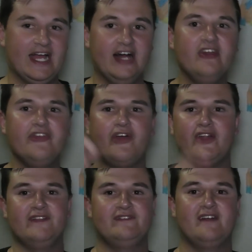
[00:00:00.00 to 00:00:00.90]
How's it
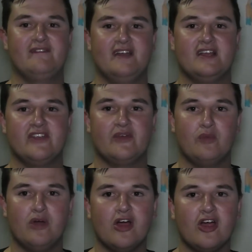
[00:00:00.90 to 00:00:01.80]
going, fan fans,
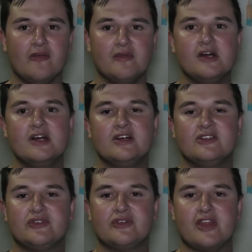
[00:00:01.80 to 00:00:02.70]
and welcome
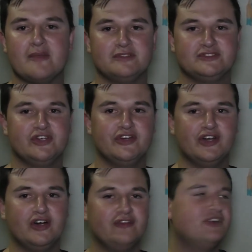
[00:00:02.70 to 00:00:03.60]
to another episode
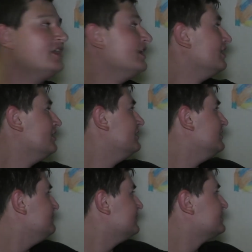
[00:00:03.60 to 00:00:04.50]
of
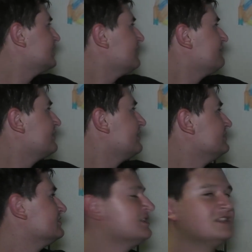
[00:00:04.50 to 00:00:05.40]
Lyndan Bitches Sell Their
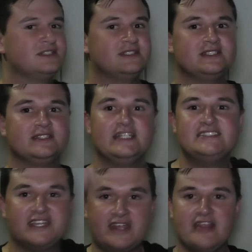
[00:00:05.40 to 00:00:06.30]
Fingers.
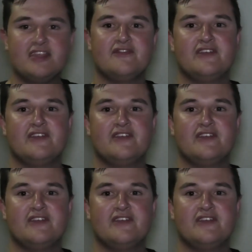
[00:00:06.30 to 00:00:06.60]
Let's get into the